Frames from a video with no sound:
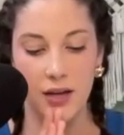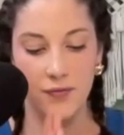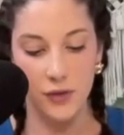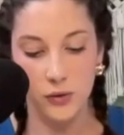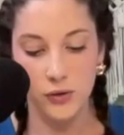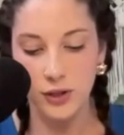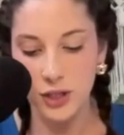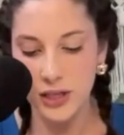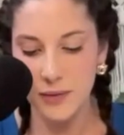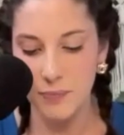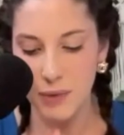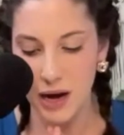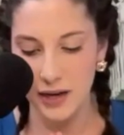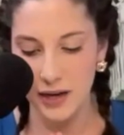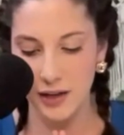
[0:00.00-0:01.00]
If you
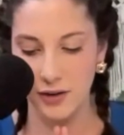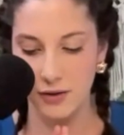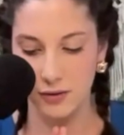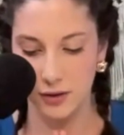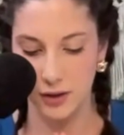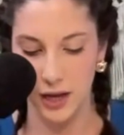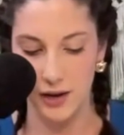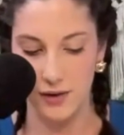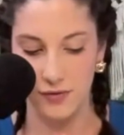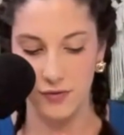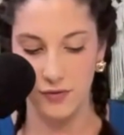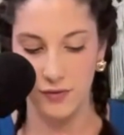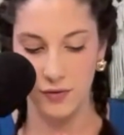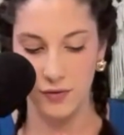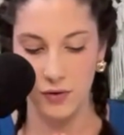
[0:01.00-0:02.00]
look back at your
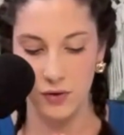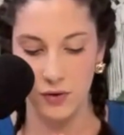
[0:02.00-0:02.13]
life,